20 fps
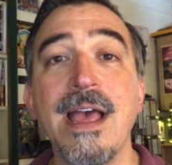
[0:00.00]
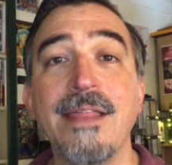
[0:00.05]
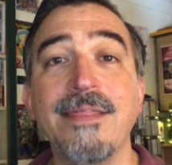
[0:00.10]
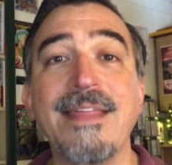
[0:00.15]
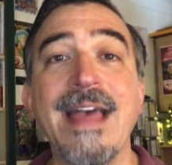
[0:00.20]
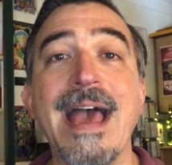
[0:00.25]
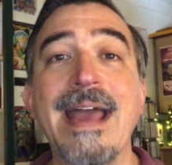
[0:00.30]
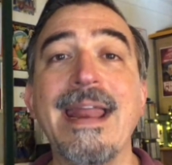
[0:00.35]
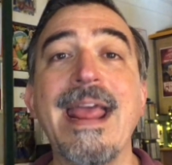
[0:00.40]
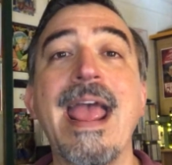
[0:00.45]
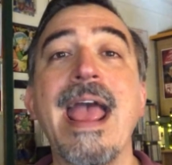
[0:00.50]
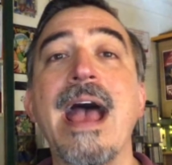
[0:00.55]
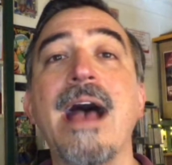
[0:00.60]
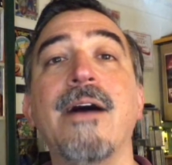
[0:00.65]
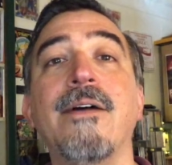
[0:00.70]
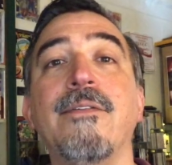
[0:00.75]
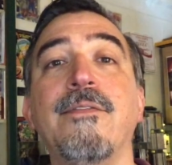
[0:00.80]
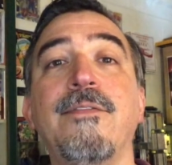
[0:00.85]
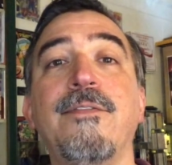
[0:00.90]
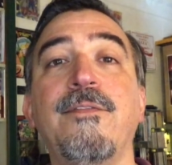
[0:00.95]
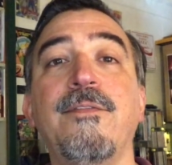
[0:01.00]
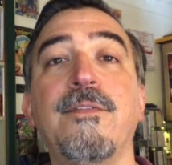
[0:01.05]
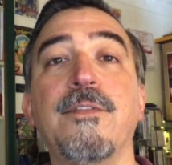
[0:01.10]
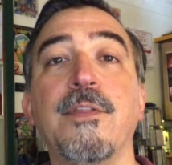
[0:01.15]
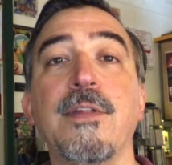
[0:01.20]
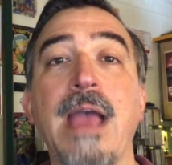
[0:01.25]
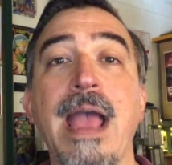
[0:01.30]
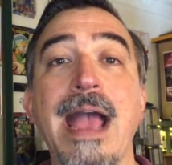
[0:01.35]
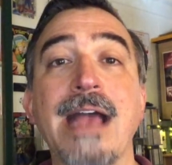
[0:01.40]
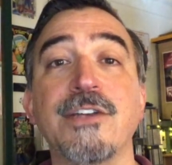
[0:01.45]
that have
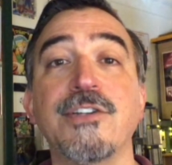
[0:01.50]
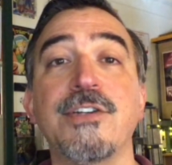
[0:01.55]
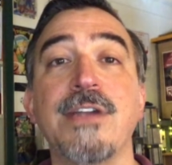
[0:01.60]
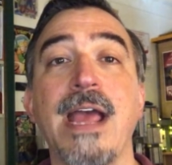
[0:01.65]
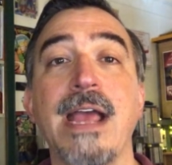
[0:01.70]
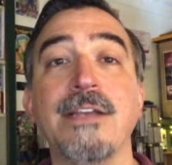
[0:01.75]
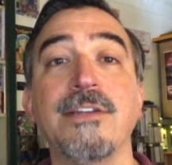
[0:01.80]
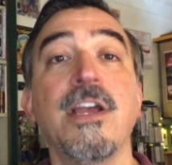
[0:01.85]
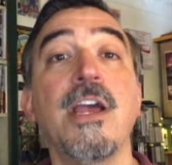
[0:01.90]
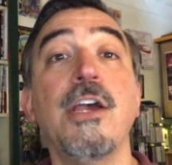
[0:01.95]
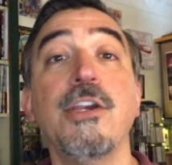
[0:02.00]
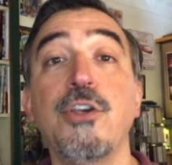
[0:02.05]
hashtags.